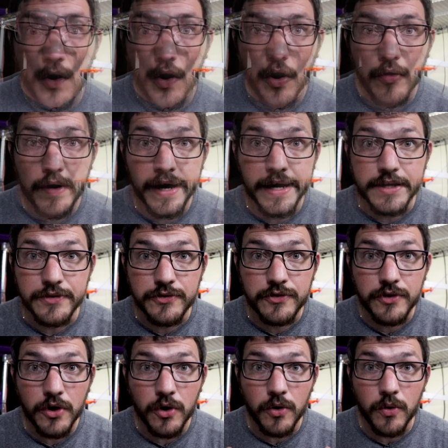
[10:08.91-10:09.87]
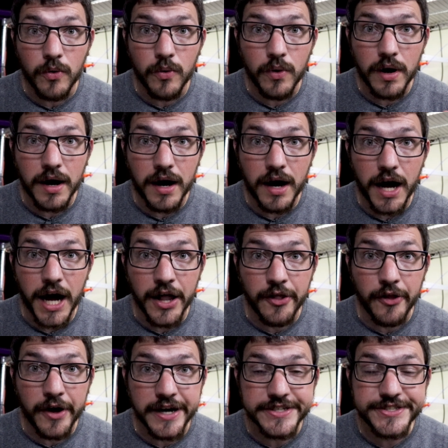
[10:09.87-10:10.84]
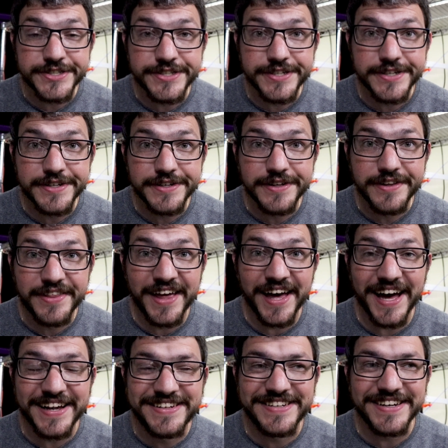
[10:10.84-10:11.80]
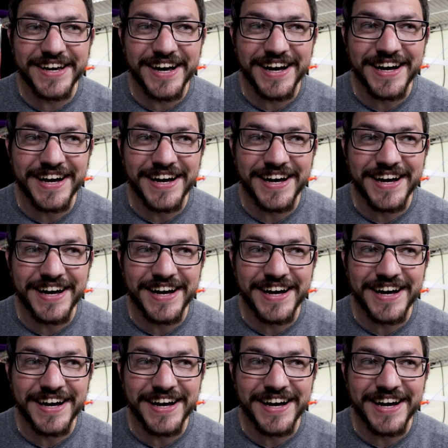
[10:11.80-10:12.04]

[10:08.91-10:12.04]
All right, so I lost that